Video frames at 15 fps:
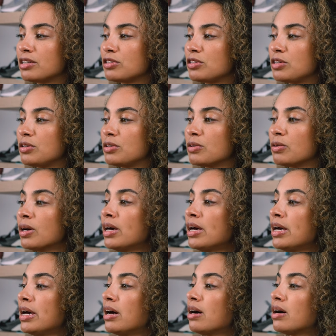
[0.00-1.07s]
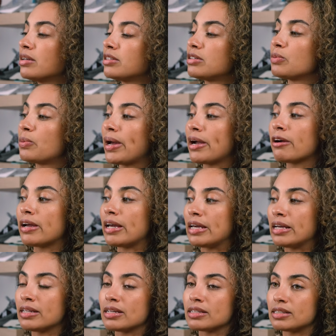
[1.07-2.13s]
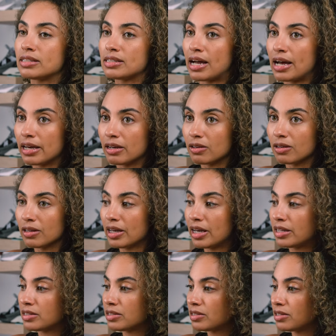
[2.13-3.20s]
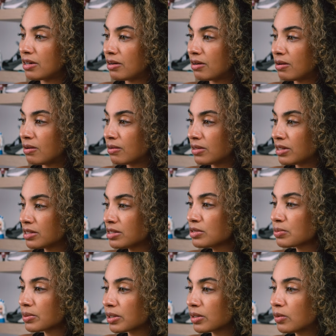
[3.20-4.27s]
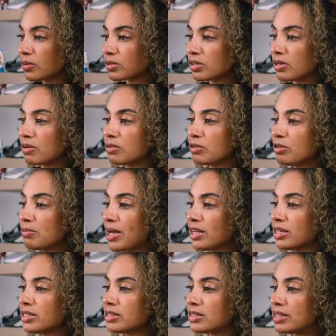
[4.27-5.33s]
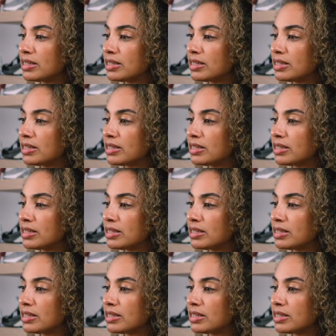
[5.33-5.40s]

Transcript: it to you to wear in style. And so this is really cool. So New Balance